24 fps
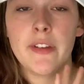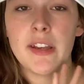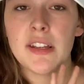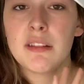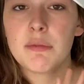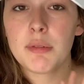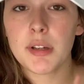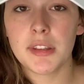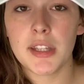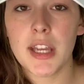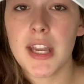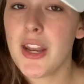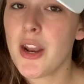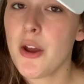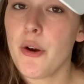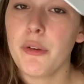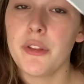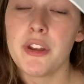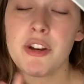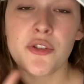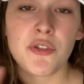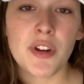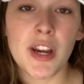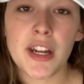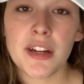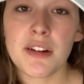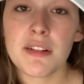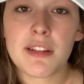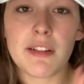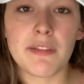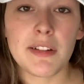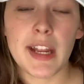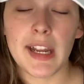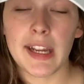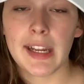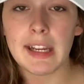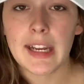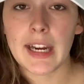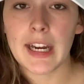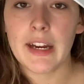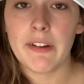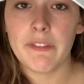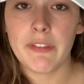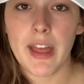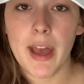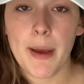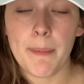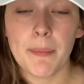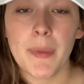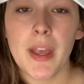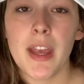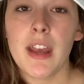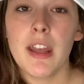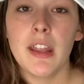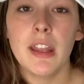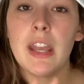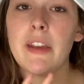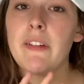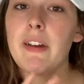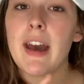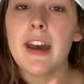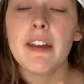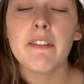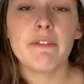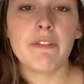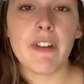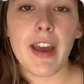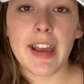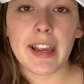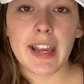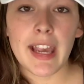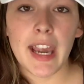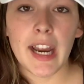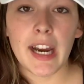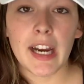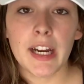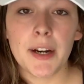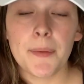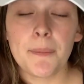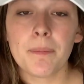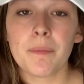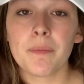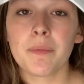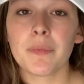It's what they know. Their trainers have taken care of them. They've had vet care.